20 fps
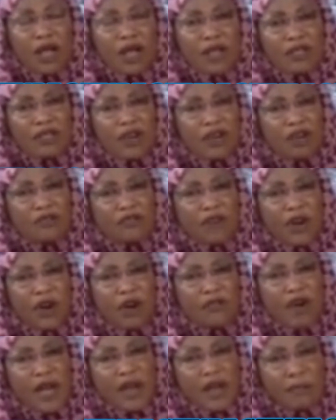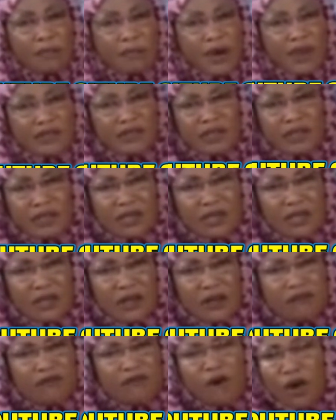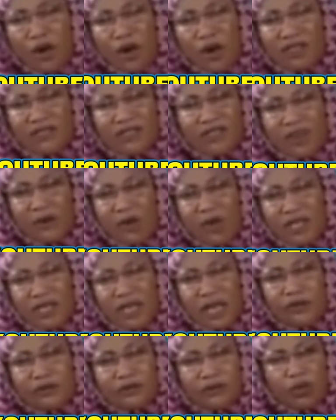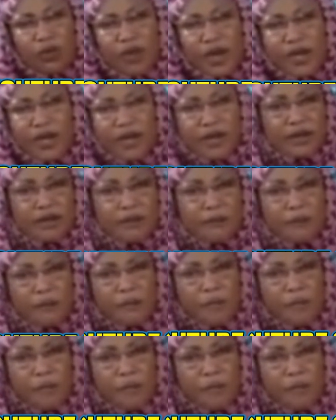the governor of Anambra State. For God's sake, what else do we need?